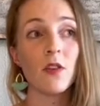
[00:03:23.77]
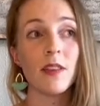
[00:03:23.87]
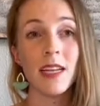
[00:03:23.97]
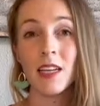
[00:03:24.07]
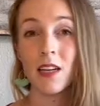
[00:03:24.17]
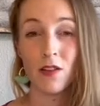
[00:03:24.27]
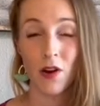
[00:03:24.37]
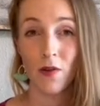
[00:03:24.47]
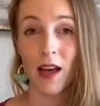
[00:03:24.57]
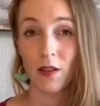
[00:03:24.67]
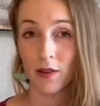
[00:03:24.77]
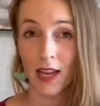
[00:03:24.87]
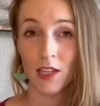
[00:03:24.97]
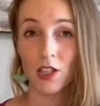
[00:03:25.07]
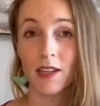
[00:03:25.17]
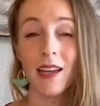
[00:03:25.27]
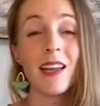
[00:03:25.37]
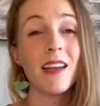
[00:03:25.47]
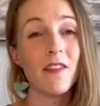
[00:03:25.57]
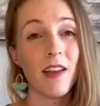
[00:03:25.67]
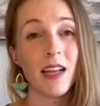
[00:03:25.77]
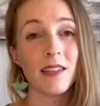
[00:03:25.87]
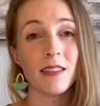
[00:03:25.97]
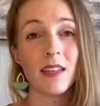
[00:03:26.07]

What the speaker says: they need to know that location in advance